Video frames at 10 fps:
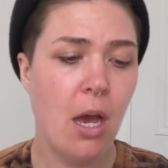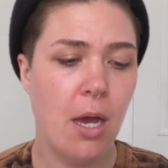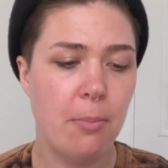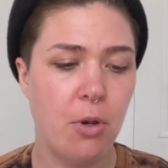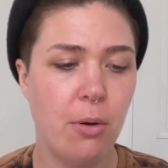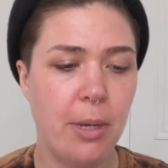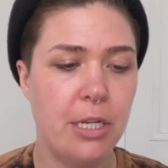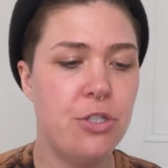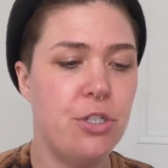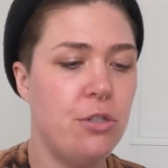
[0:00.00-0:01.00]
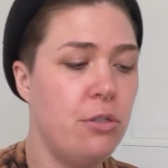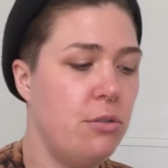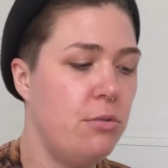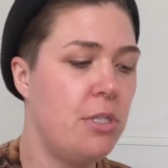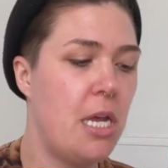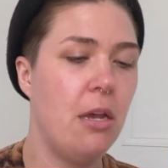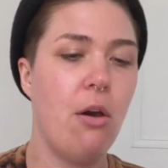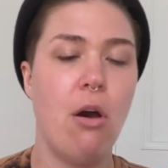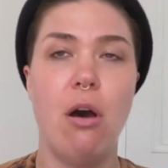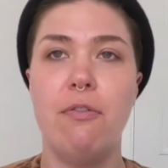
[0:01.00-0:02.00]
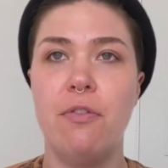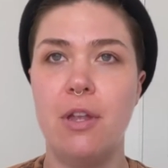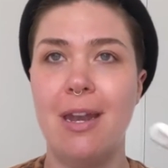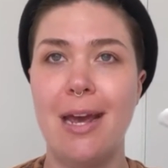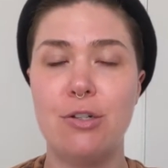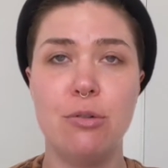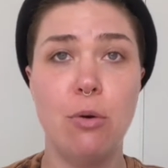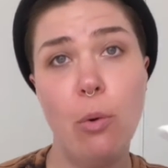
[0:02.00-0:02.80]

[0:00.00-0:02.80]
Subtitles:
I'm going to take off the natural